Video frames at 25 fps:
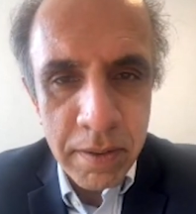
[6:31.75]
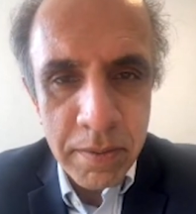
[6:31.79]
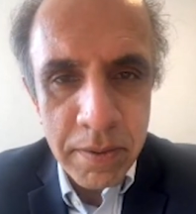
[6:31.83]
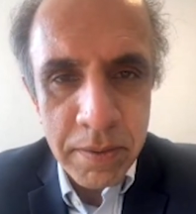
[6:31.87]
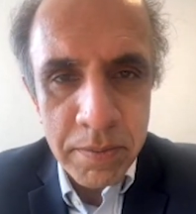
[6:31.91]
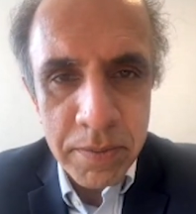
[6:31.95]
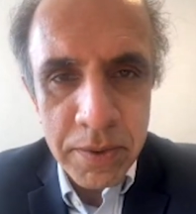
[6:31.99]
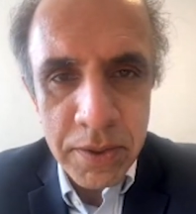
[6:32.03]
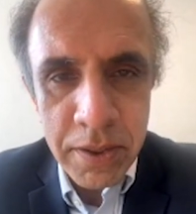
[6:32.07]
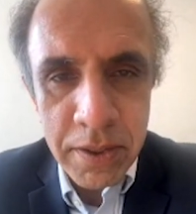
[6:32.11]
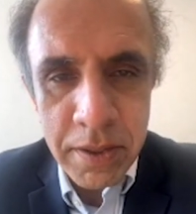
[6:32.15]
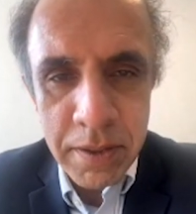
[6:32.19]

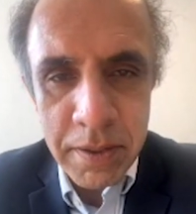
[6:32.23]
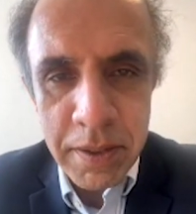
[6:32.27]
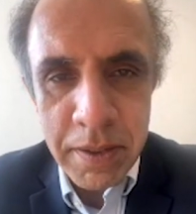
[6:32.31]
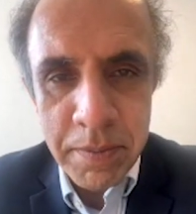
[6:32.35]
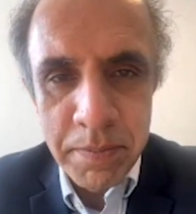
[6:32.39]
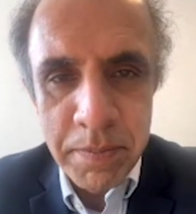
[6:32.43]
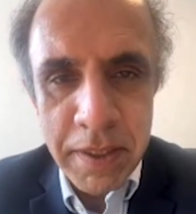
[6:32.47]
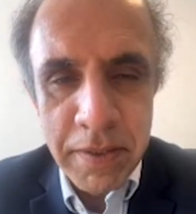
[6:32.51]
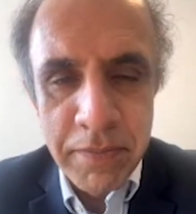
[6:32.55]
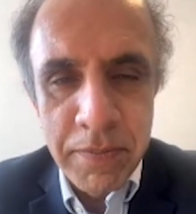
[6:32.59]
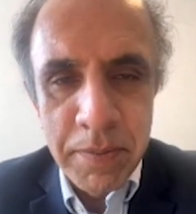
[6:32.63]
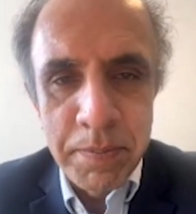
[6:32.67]
I'm sure we
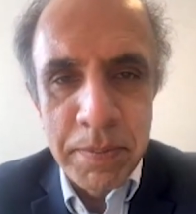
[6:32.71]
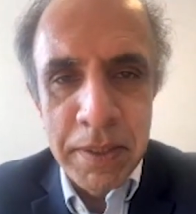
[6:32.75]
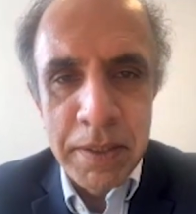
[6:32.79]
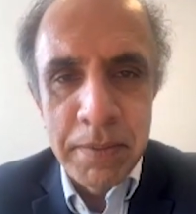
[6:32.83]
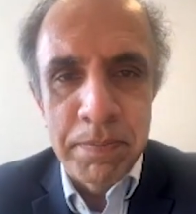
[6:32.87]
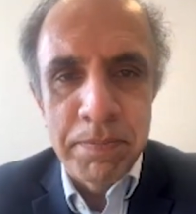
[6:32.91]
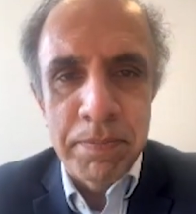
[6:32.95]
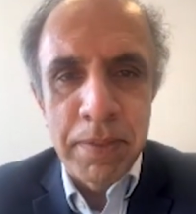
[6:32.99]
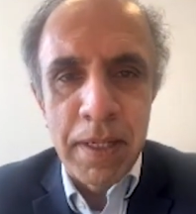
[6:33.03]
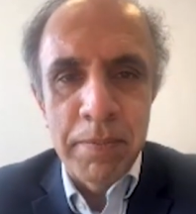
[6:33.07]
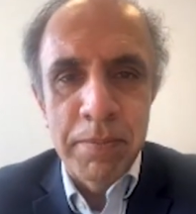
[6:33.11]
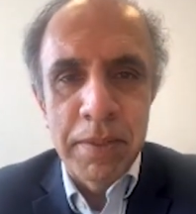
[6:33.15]
could give a bit
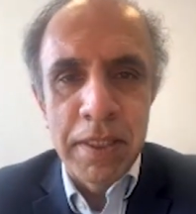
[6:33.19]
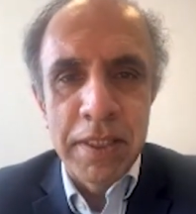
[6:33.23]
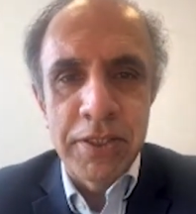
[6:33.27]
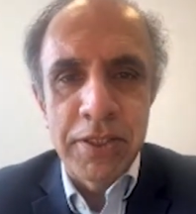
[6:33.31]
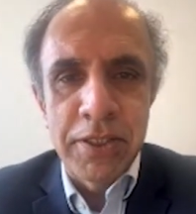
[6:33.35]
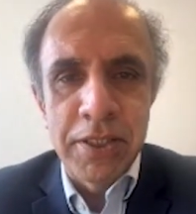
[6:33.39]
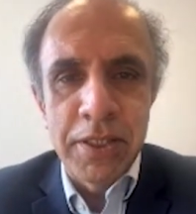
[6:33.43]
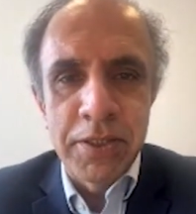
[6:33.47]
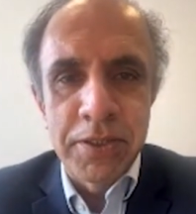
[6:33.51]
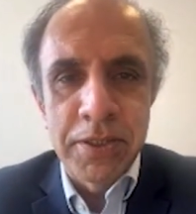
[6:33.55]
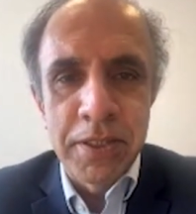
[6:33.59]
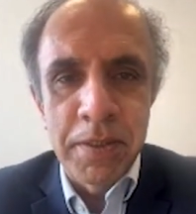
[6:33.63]
of
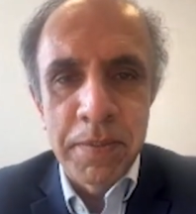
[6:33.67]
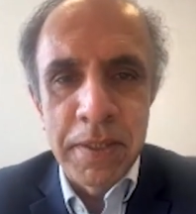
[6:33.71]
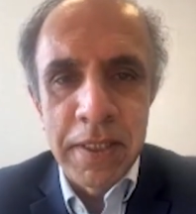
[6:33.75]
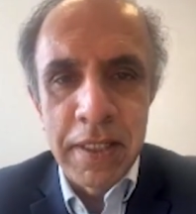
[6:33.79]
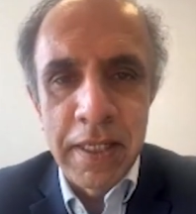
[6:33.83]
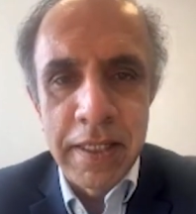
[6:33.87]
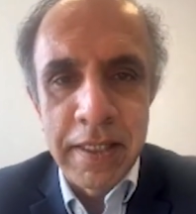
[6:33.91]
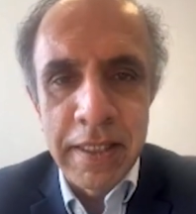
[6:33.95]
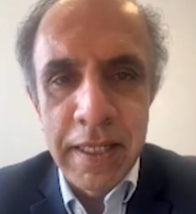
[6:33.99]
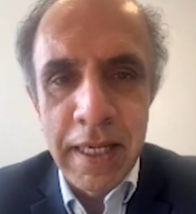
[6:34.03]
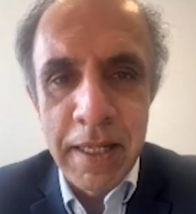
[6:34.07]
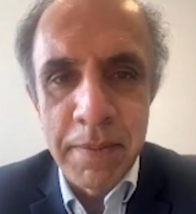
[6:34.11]
publicity or something
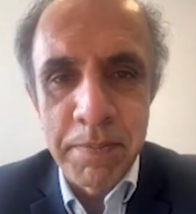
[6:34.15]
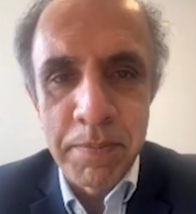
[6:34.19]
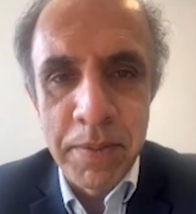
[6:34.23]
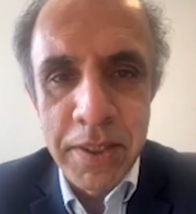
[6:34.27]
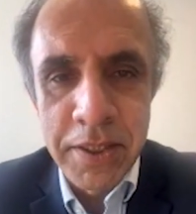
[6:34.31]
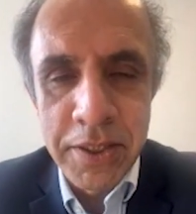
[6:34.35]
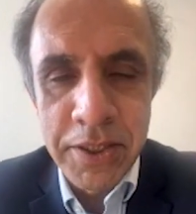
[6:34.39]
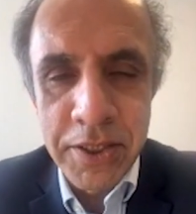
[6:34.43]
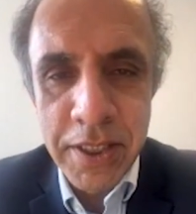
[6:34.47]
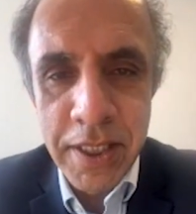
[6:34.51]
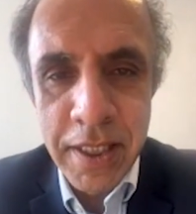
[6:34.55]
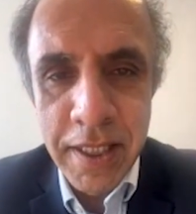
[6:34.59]
like that.
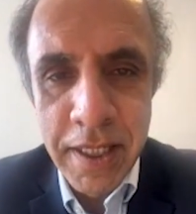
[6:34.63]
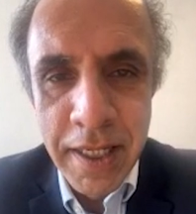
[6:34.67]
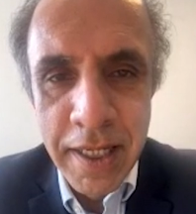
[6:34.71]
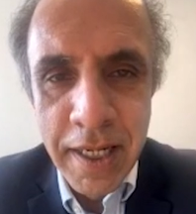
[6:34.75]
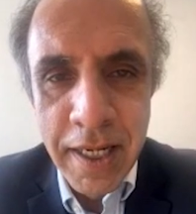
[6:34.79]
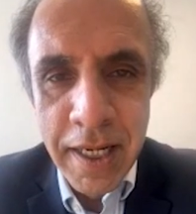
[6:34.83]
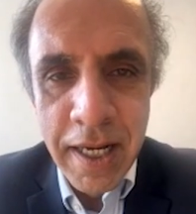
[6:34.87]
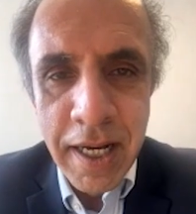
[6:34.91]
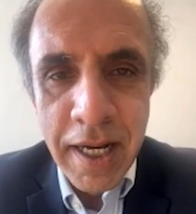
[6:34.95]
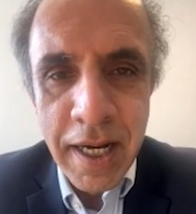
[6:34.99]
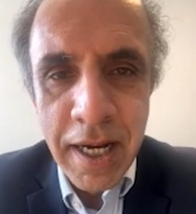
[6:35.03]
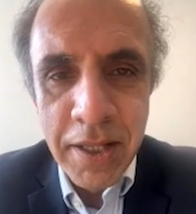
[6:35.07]
But
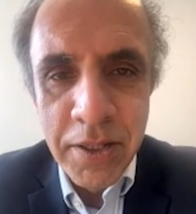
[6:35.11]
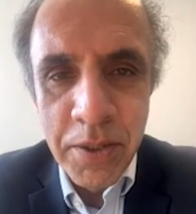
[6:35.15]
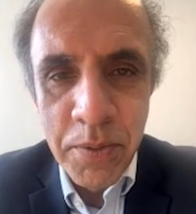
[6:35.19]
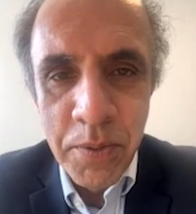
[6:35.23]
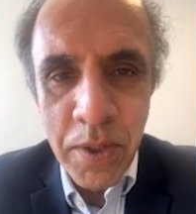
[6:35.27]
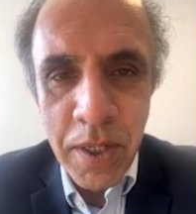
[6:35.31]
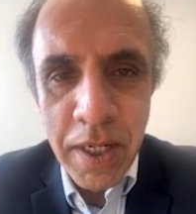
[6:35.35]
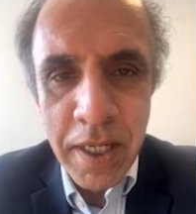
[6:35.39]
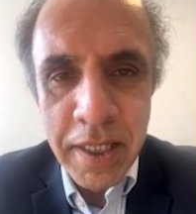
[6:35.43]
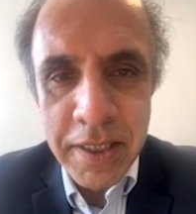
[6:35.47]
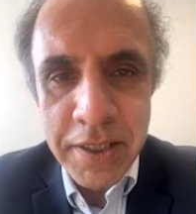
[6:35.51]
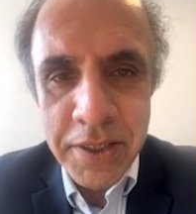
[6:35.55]

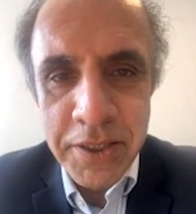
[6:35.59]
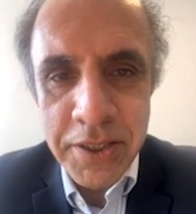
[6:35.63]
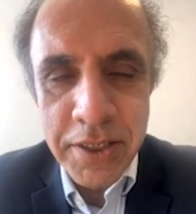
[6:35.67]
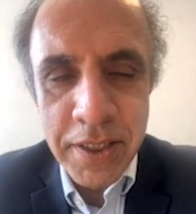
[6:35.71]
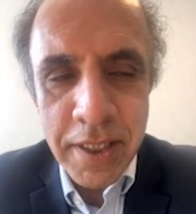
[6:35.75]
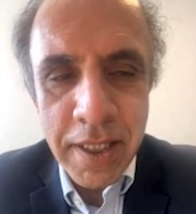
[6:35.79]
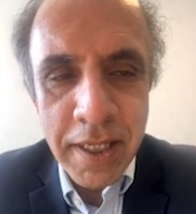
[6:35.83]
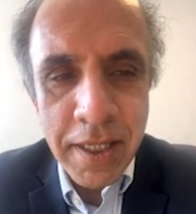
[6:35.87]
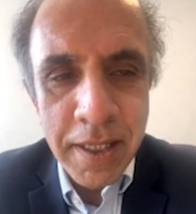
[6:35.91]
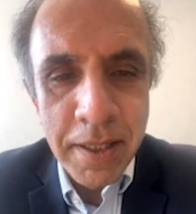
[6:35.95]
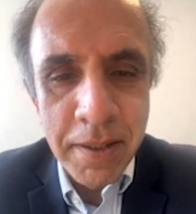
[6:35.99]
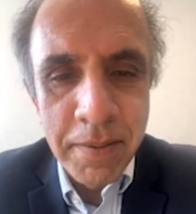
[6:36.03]

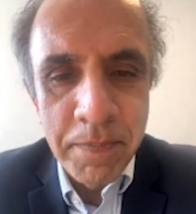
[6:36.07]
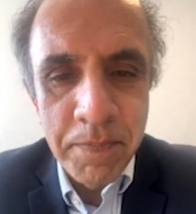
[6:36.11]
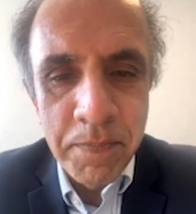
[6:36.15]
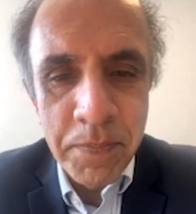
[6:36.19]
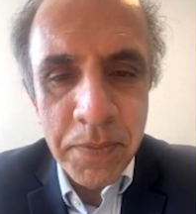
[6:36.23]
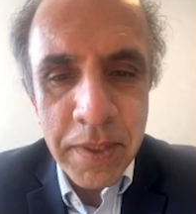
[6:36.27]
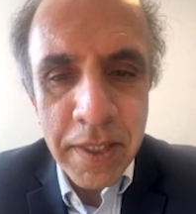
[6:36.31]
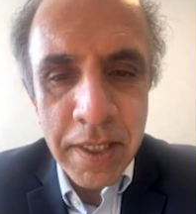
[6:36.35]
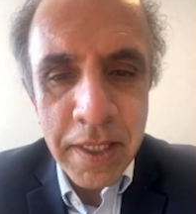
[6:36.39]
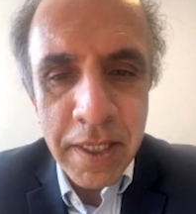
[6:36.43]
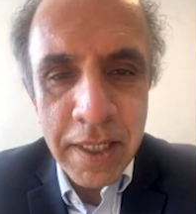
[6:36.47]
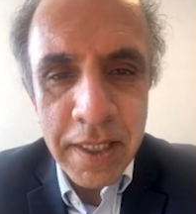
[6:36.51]
otherwise,
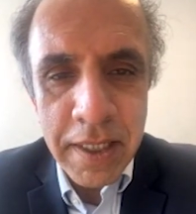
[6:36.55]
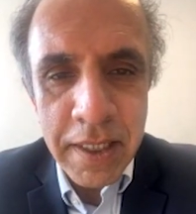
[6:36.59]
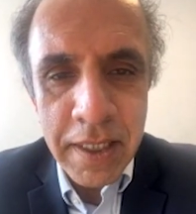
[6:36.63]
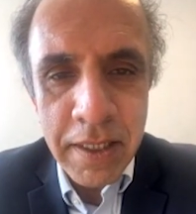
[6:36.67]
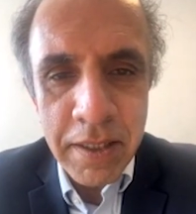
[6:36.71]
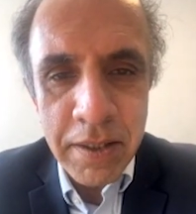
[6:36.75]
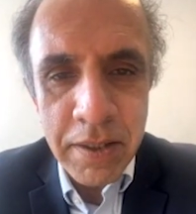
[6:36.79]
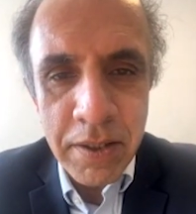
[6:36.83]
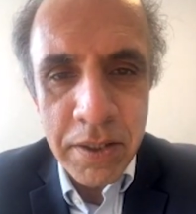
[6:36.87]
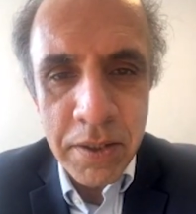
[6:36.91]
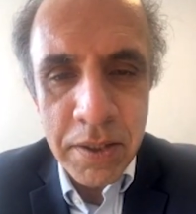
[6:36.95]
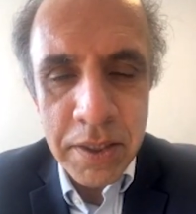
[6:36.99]

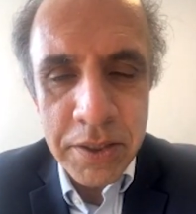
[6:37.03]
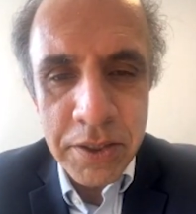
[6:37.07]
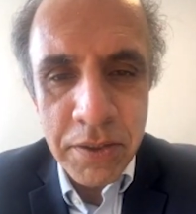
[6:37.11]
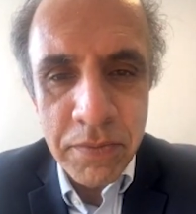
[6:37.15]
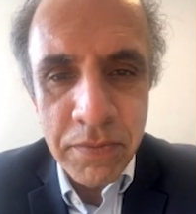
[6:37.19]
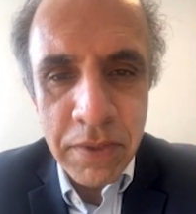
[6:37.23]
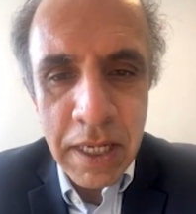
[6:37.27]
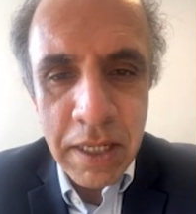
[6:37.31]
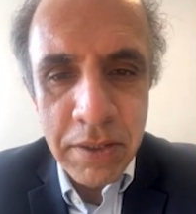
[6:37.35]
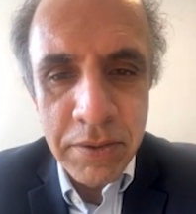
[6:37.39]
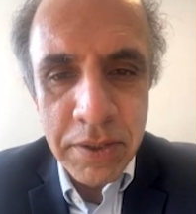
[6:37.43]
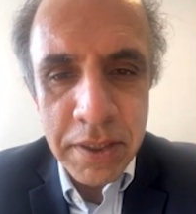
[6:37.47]
it's
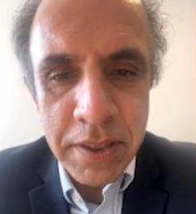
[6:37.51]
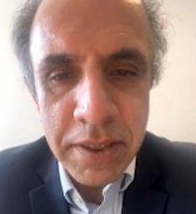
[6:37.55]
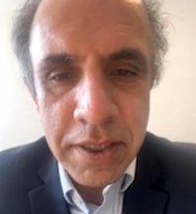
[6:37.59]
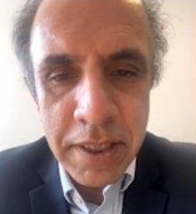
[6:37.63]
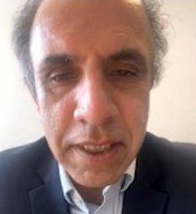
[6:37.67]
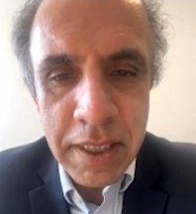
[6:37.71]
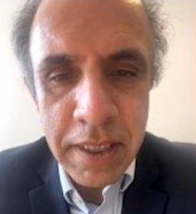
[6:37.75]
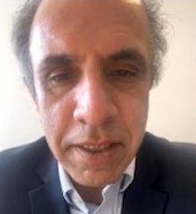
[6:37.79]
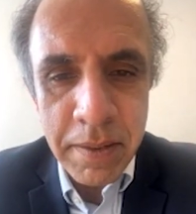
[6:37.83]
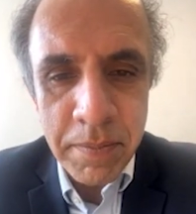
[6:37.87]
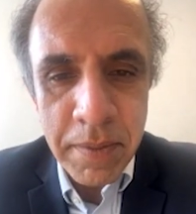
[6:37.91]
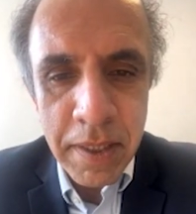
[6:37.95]
a rounded
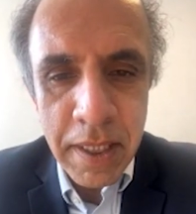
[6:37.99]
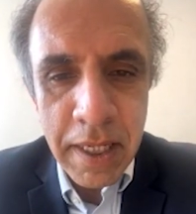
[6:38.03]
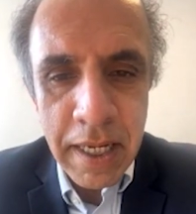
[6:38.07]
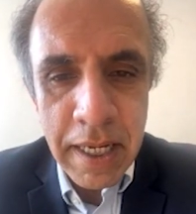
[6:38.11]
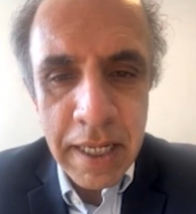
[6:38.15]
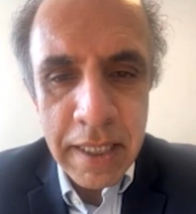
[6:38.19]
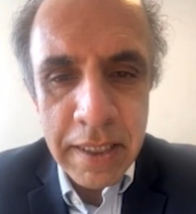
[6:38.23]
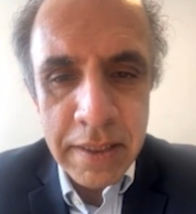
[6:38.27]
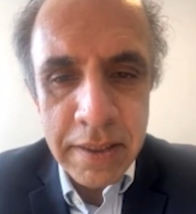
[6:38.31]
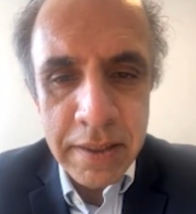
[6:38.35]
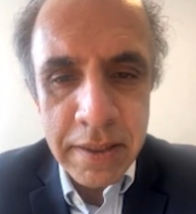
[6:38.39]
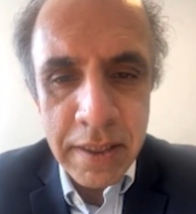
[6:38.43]
team,
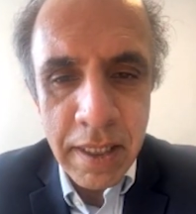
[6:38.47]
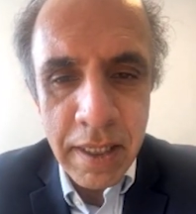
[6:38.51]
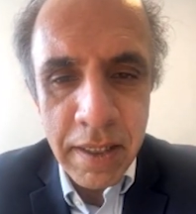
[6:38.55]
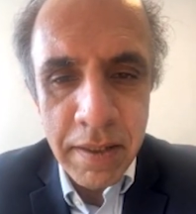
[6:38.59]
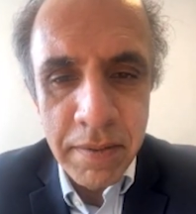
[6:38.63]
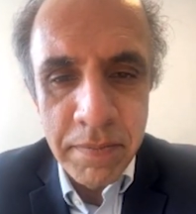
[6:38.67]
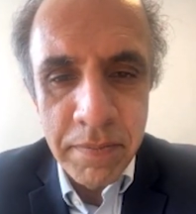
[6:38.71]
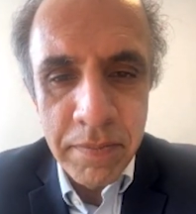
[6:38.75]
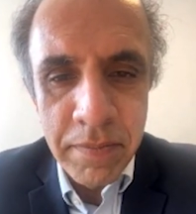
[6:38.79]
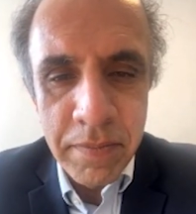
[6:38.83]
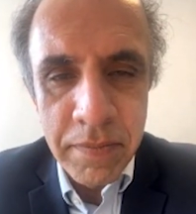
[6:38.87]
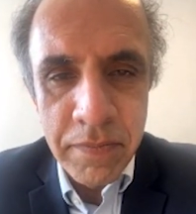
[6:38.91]
and
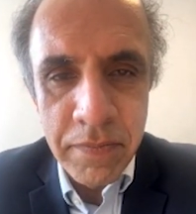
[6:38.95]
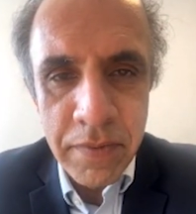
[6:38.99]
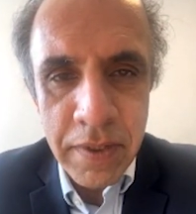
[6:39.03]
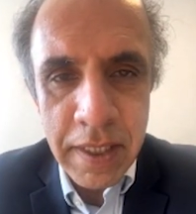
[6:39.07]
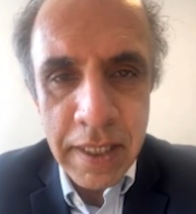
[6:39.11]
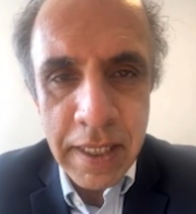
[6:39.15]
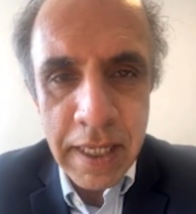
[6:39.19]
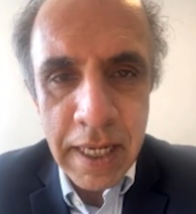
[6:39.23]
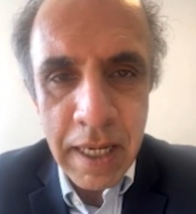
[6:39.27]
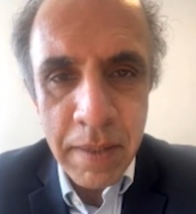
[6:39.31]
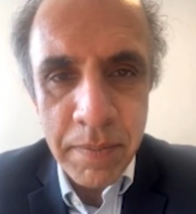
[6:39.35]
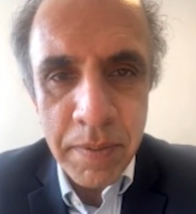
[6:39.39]
I'm
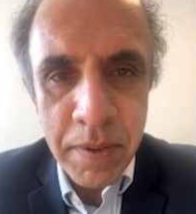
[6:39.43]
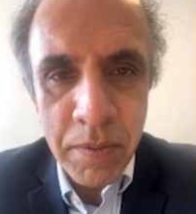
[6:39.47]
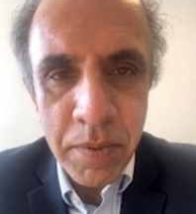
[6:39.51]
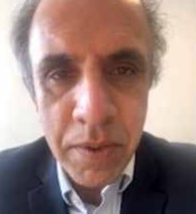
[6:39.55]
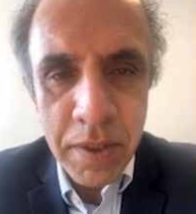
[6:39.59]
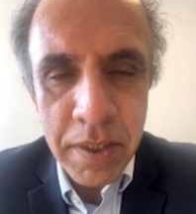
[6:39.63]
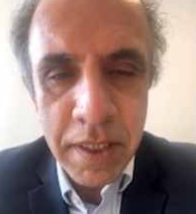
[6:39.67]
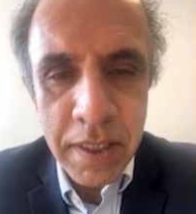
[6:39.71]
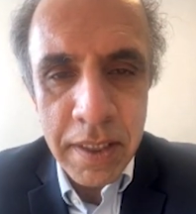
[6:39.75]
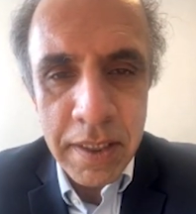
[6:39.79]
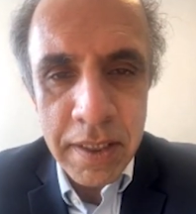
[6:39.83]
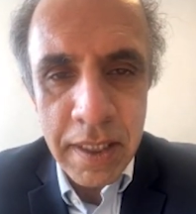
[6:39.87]
very happy
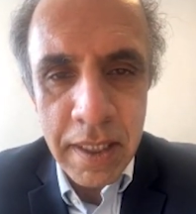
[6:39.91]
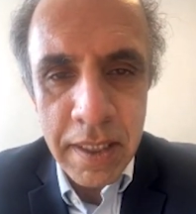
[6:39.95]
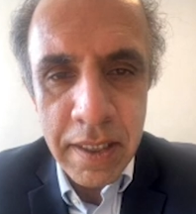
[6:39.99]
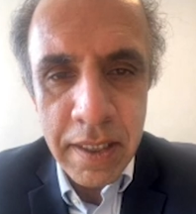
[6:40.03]
with it.